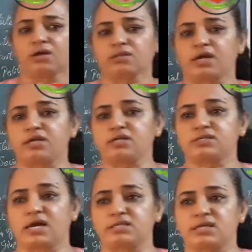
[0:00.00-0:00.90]
That is,
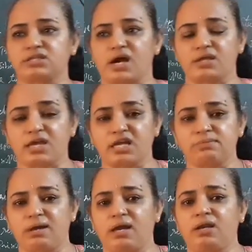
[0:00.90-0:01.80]
as the Taj
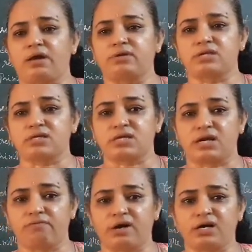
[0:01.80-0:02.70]
Mahal, there is
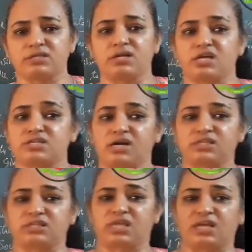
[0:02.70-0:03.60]
a rivers, natural
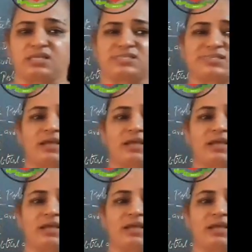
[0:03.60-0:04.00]
things,